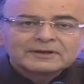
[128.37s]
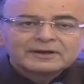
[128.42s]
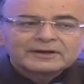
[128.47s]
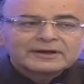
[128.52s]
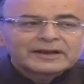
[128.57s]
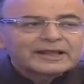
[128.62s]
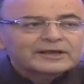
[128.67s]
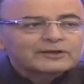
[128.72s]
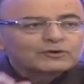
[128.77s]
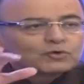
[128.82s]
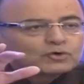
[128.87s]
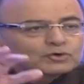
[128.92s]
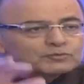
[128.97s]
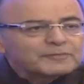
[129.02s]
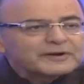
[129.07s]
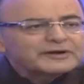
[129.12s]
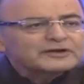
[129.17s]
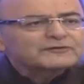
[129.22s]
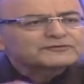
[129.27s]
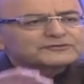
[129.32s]

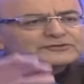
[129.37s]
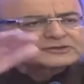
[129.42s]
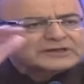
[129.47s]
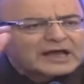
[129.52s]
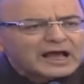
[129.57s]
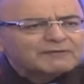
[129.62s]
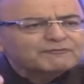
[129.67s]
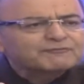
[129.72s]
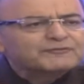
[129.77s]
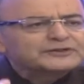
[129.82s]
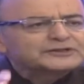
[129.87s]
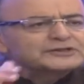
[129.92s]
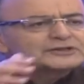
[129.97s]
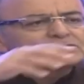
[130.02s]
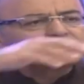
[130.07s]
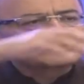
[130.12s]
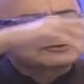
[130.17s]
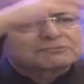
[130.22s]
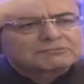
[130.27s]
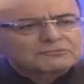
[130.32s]
recruitment of staff which
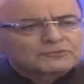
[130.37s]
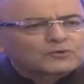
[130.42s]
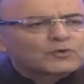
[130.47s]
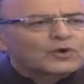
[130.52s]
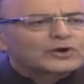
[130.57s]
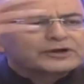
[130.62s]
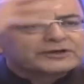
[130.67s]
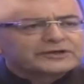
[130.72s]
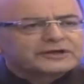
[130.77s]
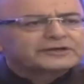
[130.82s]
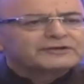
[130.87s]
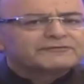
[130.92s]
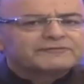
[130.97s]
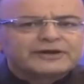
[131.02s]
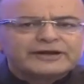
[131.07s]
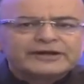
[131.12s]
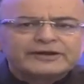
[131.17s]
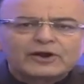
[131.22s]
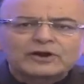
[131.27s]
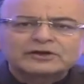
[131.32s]
is
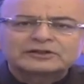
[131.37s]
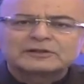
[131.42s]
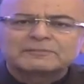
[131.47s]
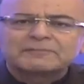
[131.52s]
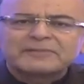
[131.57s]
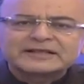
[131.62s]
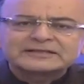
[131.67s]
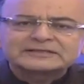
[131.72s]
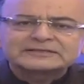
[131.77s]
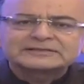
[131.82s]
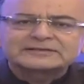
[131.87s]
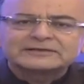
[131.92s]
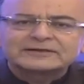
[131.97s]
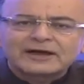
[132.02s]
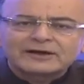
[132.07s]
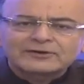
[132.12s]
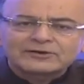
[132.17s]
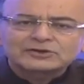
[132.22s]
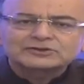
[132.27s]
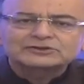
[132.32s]
qualitatively not the best
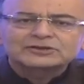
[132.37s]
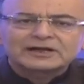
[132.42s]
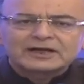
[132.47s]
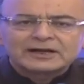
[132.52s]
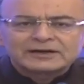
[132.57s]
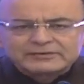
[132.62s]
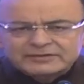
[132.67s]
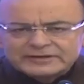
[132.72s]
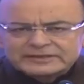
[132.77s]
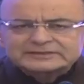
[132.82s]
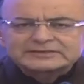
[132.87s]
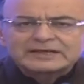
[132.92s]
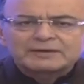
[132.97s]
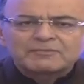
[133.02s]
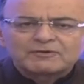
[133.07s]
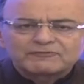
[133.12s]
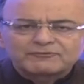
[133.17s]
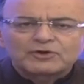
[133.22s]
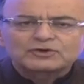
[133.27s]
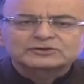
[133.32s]
across the country,
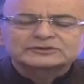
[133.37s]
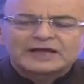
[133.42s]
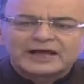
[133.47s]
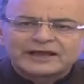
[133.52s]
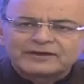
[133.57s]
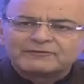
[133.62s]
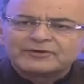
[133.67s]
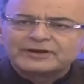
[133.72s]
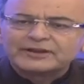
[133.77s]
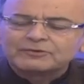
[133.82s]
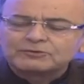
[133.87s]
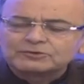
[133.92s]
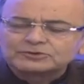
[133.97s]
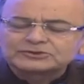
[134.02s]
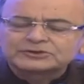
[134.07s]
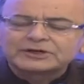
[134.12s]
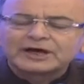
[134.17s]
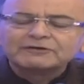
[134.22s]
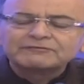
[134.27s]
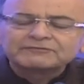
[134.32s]
some of course hire very good
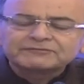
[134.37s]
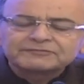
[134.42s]
staff.